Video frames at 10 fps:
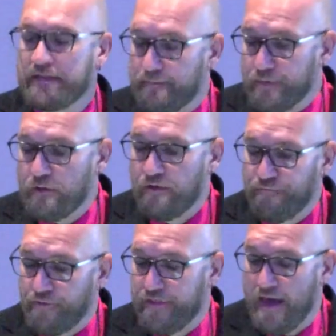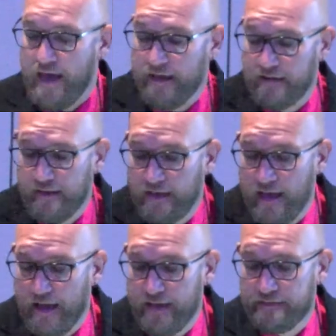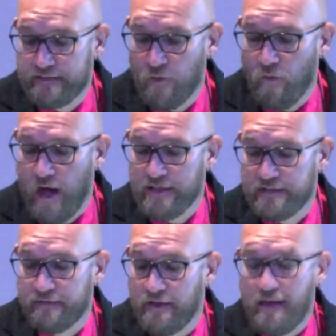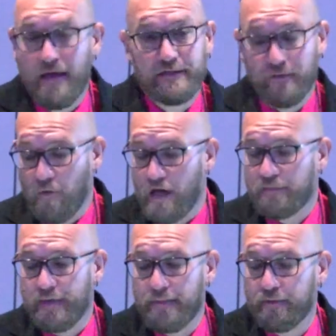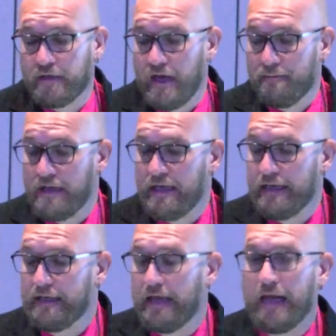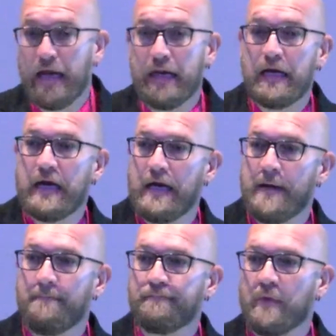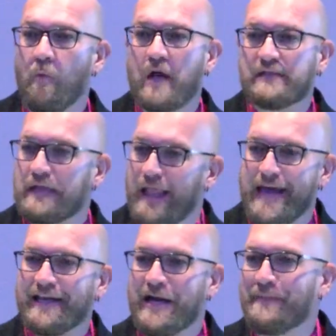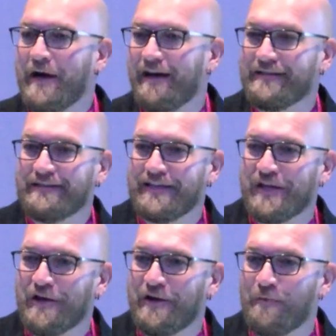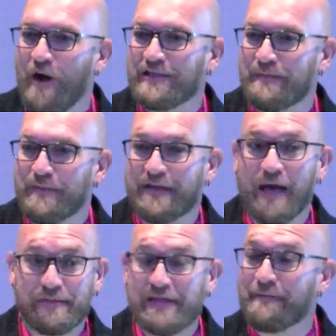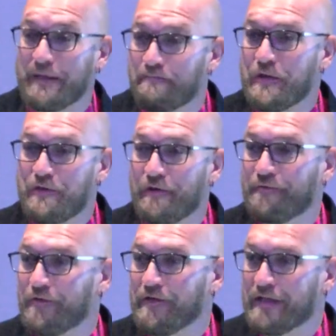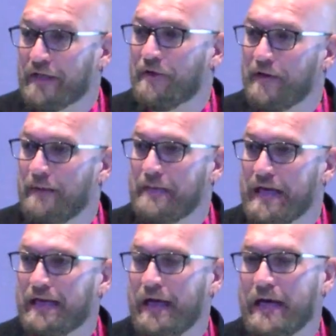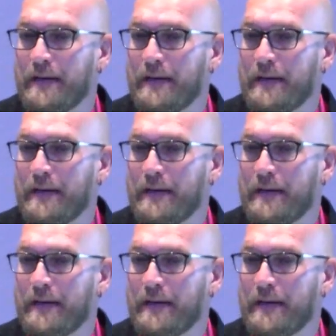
beautiful thing to watch people come in and watch the light come on, you know, and watch them become something beautiful. You know what I mean?